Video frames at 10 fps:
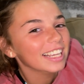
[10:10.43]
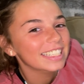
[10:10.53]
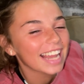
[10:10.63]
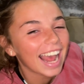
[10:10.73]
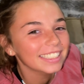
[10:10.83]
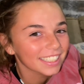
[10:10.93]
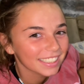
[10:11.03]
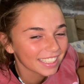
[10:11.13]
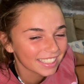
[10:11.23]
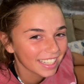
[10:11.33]
his dad
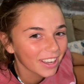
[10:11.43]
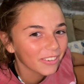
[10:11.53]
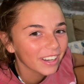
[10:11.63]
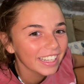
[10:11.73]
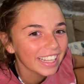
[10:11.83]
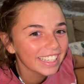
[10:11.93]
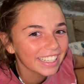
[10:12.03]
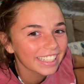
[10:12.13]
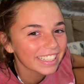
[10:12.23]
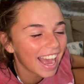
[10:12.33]
does this thing where he
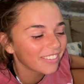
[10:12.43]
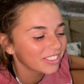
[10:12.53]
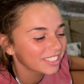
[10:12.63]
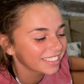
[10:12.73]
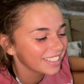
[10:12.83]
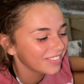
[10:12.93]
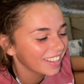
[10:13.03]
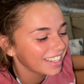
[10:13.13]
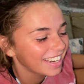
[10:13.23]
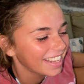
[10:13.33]
like gets half asleep
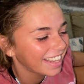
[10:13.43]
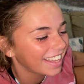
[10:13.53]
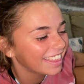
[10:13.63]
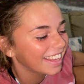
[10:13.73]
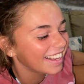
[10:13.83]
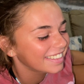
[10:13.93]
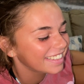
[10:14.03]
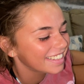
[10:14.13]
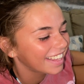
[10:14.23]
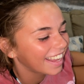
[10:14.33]
and then he like thinks
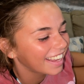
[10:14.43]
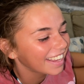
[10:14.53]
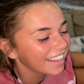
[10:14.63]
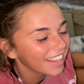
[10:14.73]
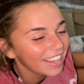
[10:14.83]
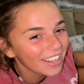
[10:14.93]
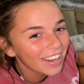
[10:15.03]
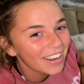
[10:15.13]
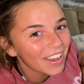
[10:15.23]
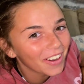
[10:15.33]
he like
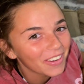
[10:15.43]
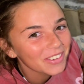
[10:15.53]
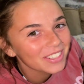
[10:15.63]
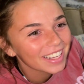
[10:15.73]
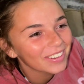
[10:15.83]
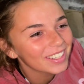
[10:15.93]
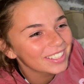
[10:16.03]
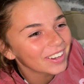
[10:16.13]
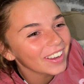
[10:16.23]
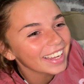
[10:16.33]
knows like
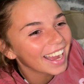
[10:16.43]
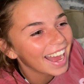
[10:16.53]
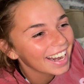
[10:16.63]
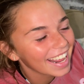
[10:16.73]
what's going on.